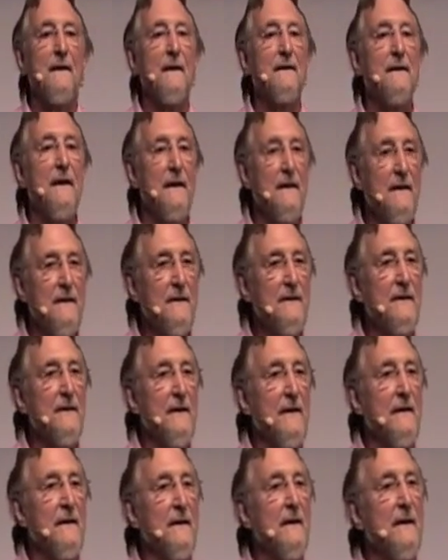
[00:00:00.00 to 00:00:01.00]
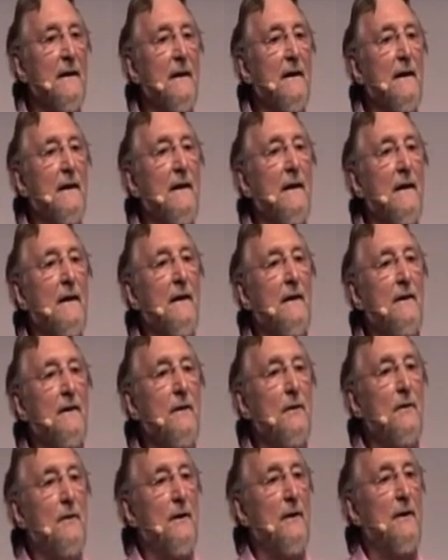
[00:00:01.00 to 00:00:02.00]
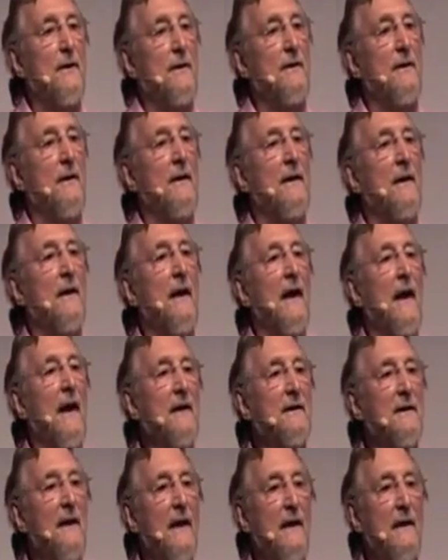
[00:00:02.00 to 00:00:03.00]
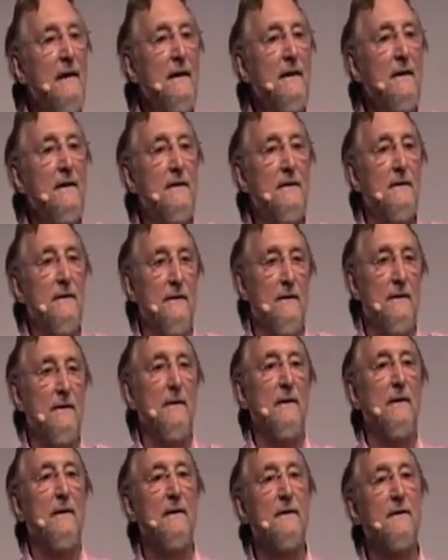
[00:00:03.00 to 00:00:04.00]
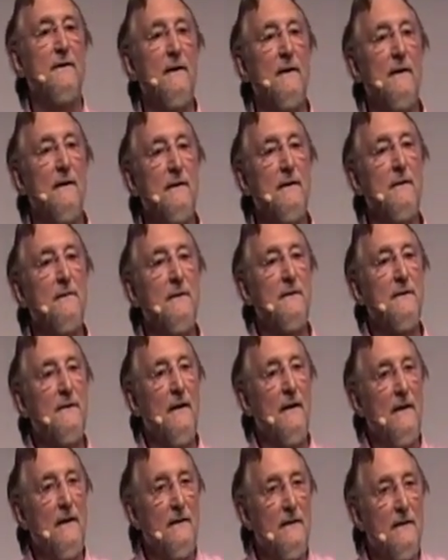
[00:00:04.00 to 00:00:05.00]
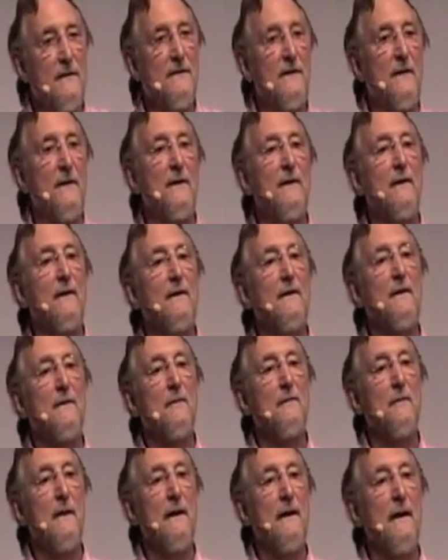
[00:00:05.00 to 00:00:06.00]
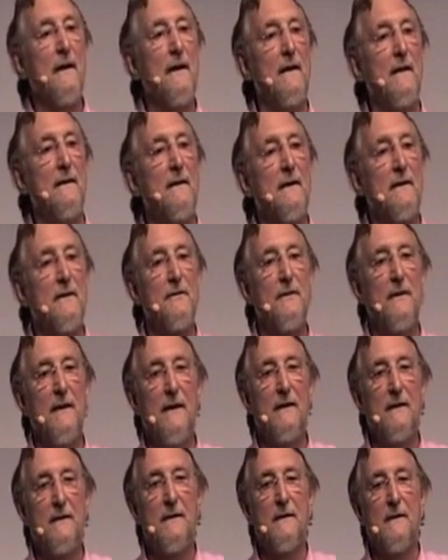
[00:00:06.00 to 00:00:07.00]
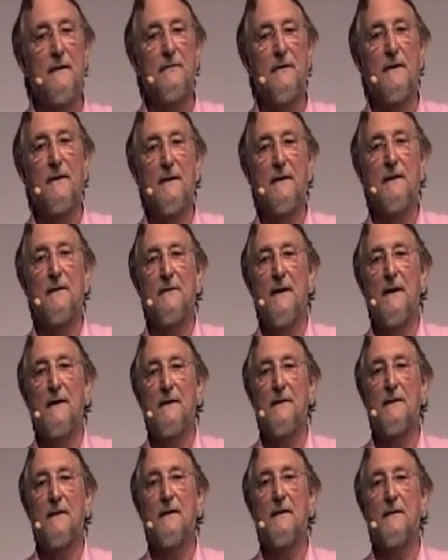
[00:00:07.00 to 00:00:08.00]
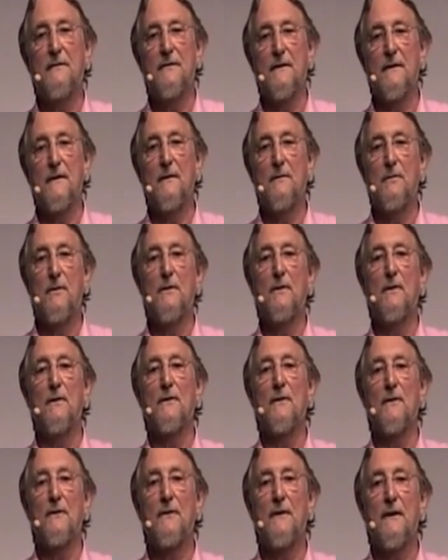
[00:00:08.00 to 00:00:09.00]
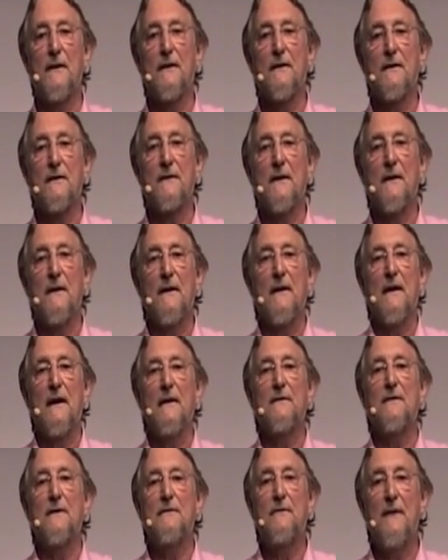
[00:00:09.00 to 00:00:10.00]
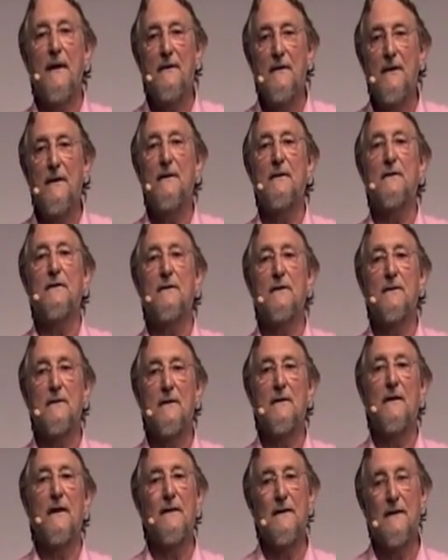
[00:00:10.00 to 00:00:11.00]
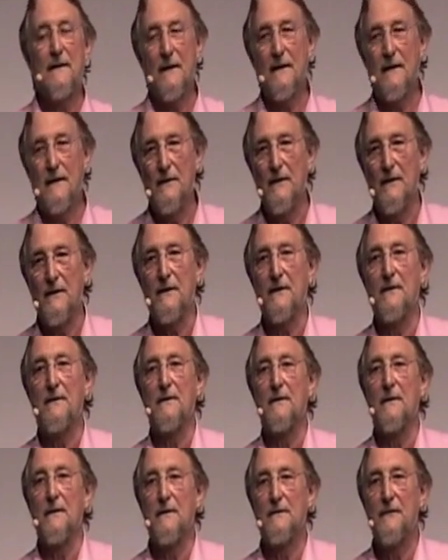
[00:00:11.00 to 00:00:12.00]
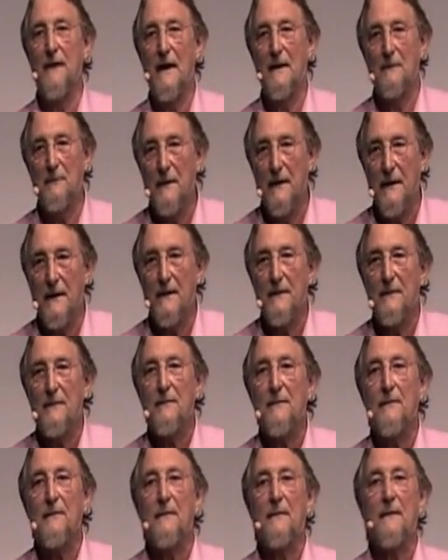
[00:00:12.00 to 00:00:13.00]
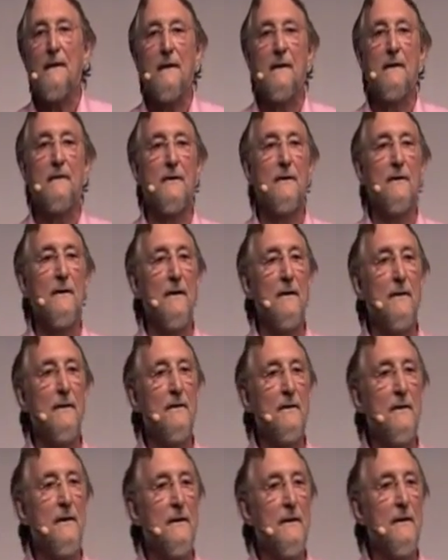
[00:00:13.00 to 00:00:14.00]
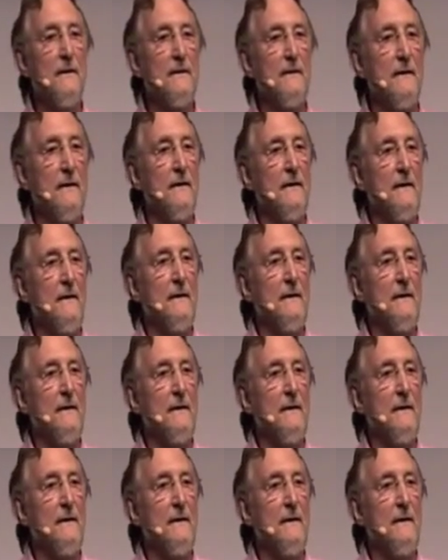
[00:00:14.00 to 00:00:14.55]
Occasioning. You can occasion a circumstance where creative and innovative and important things have a very good likelihood of happening, even though you can't